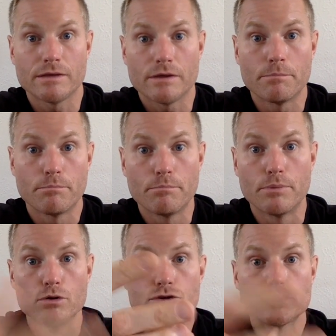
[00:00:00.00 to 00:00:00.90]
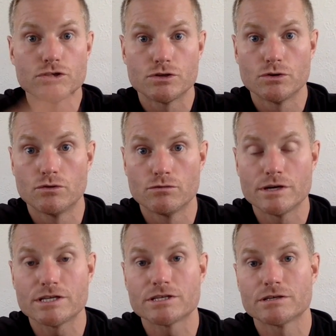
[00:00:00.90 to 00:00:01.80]
it boosts your
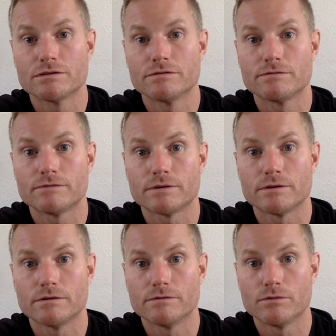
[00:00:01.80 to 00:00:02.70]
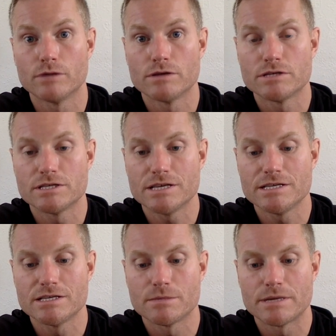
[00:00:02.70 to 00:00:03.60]
risk of all those
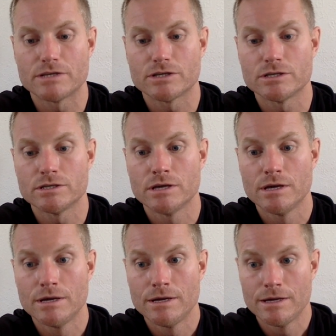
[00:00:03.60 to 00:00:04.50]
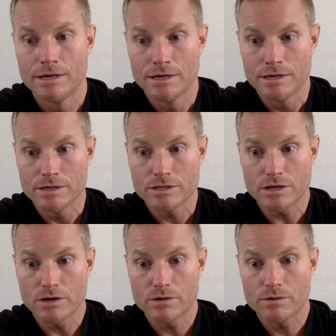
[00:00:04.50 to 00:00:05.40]
diseases I mentioned.
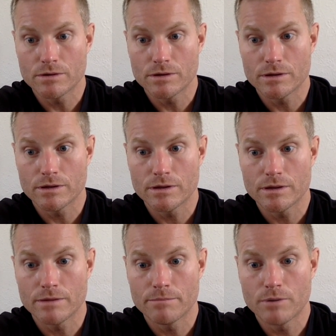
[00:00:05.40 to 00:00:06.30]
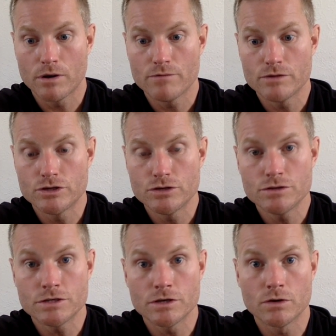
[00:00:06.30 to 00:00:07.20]
So by
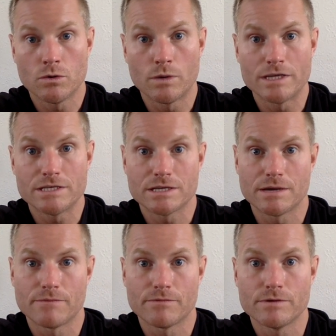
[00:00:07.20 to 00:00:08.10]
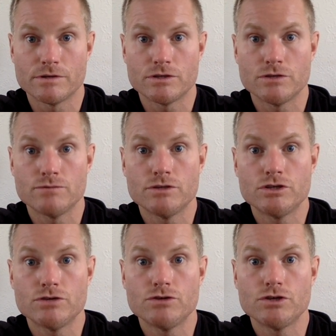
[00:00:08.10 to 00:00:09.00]
reducing your waist circumference, you
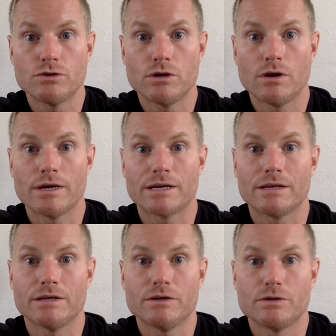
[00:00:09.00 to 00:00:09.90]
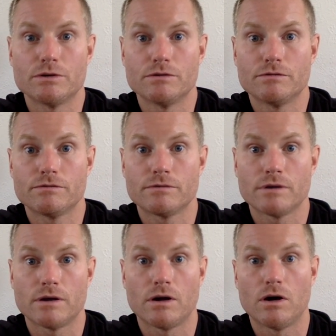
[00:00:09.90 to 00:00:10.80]
reduce your likelihood of
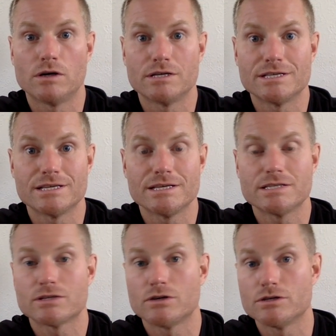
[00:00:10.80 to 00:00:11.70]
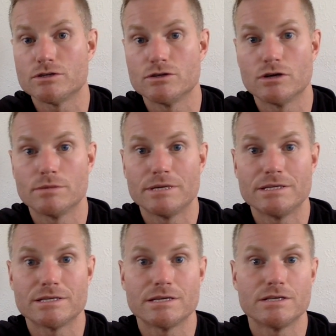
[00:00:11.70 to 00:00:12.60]
heart disease, type 2
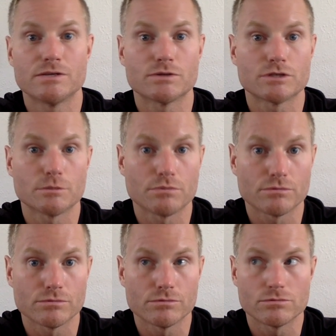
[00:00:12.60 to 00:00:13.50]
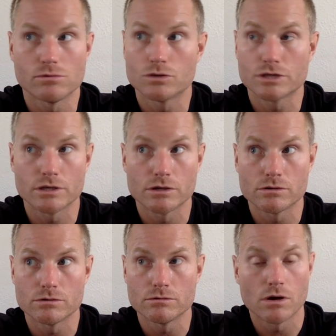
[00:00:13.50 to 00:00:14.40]
diabetes,
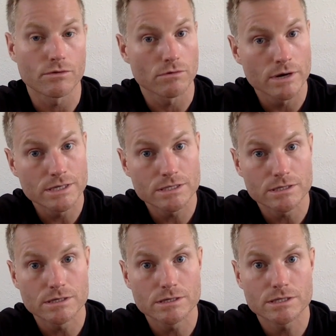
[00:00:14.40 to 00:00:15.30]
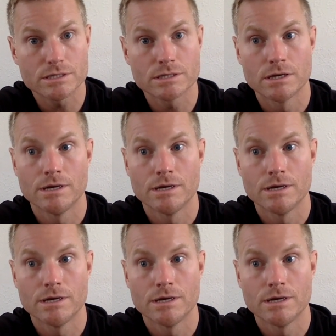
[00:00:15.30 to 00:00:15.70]
osteoarthritis,